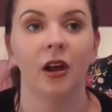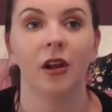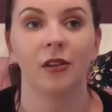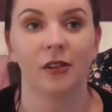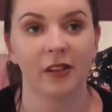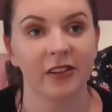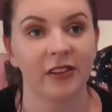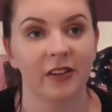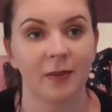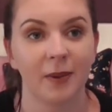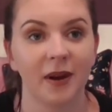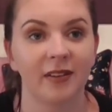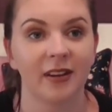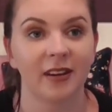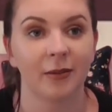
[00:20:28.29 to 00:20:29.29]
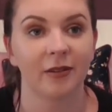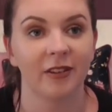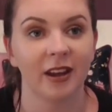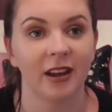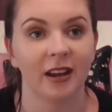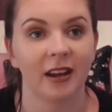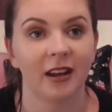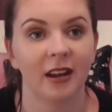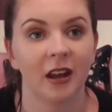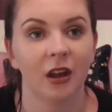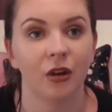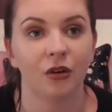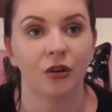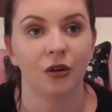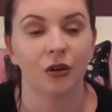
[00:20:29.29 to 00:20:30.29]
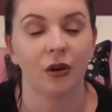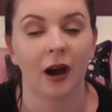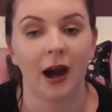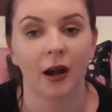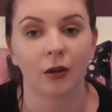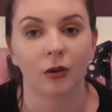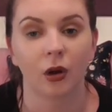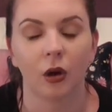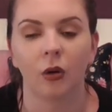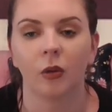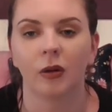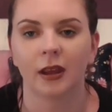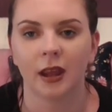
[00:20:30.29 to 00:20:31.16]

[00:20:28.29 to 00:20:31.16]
So this is the perfect time of year to, I don't know,